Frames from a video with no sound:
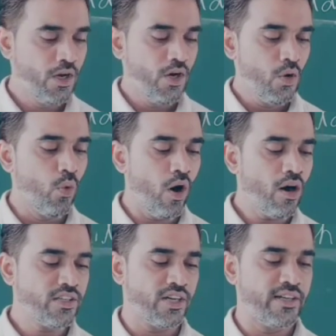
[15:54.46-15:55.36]

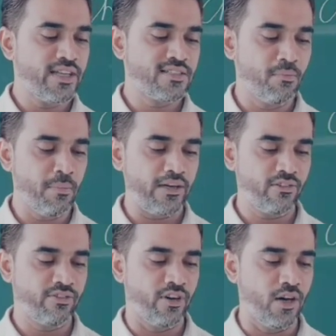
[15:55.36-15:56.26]
what does the
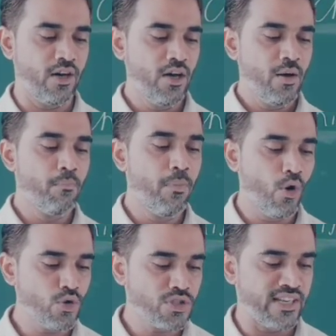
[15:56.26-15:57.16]
metaphor
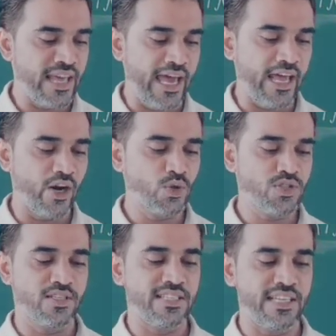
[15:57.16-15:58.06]
bows and arrows
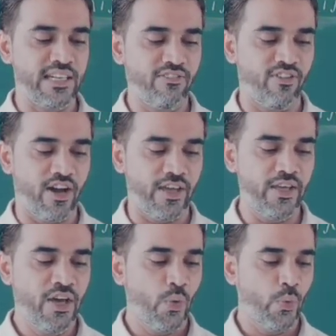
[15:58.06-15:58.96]
signify
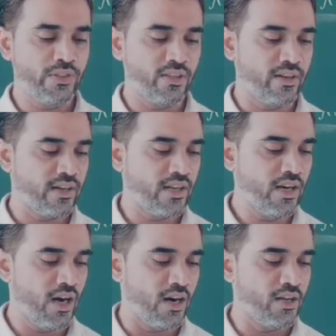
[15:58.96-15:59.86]
with regard